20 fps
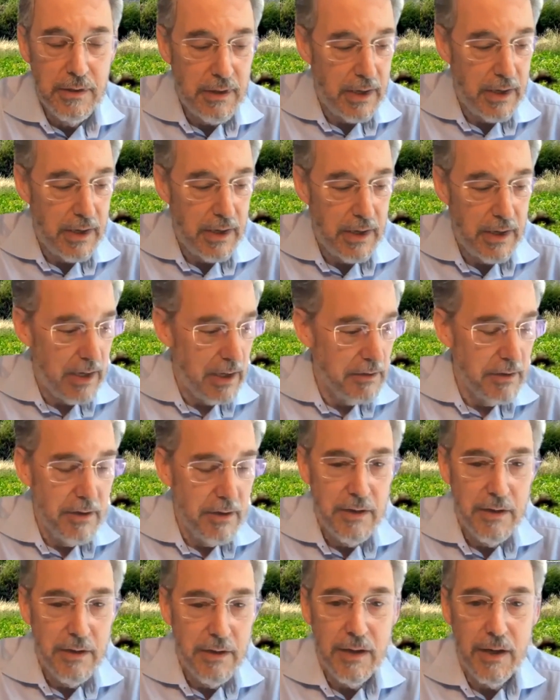and
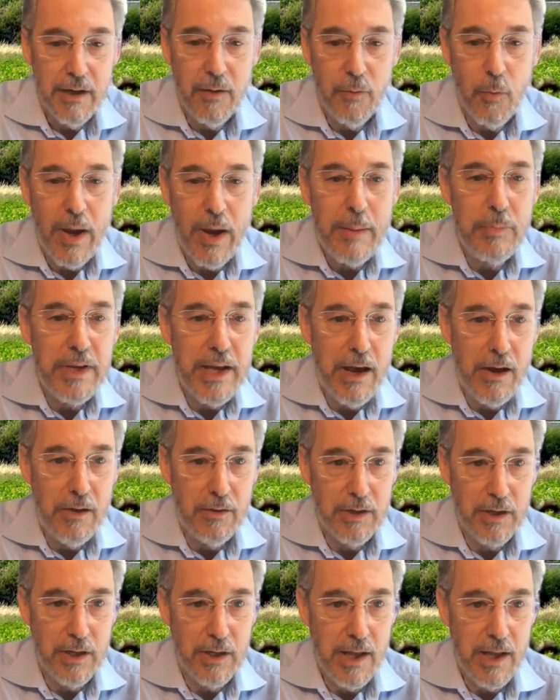wiped
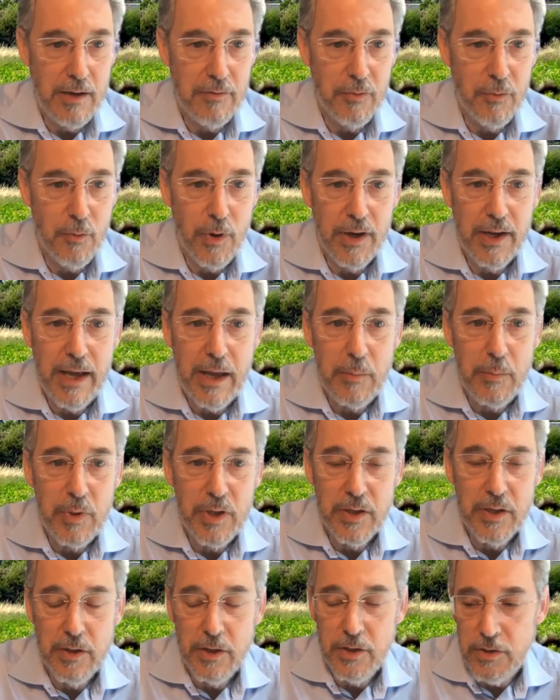out a lot of what had
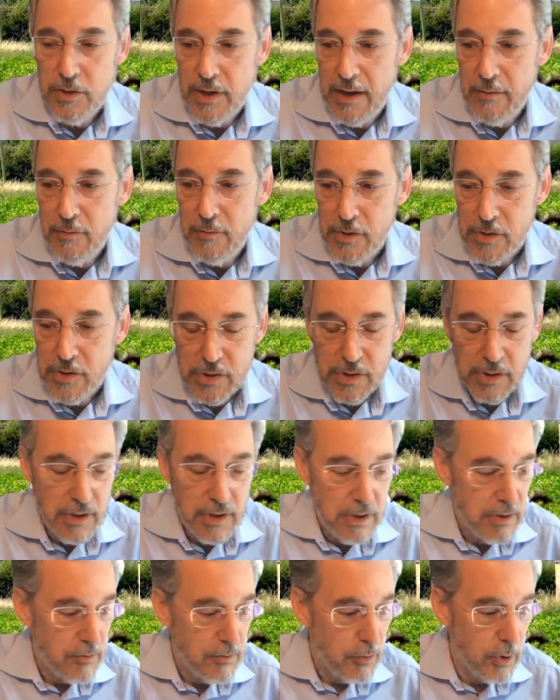been the drivers
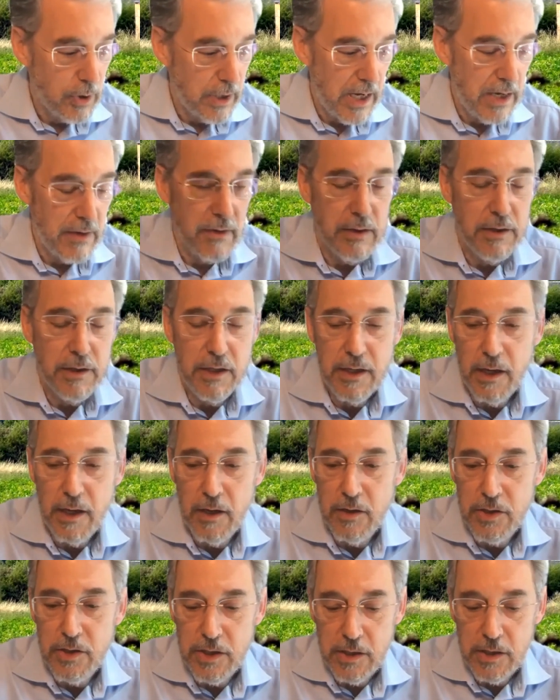for getting the clean
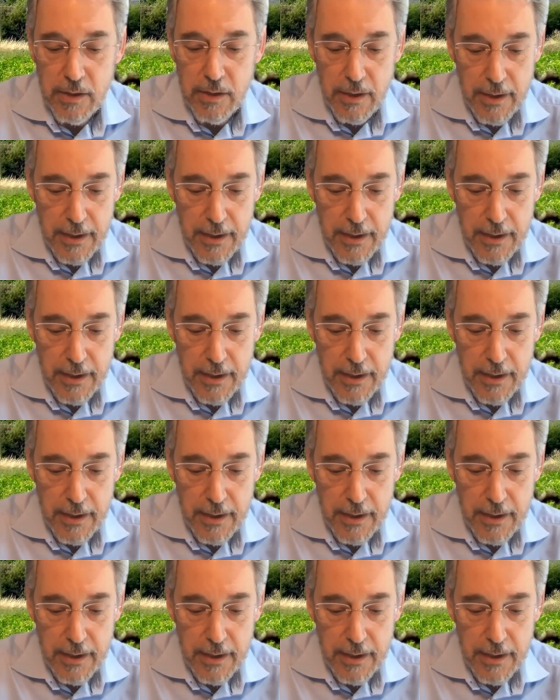energy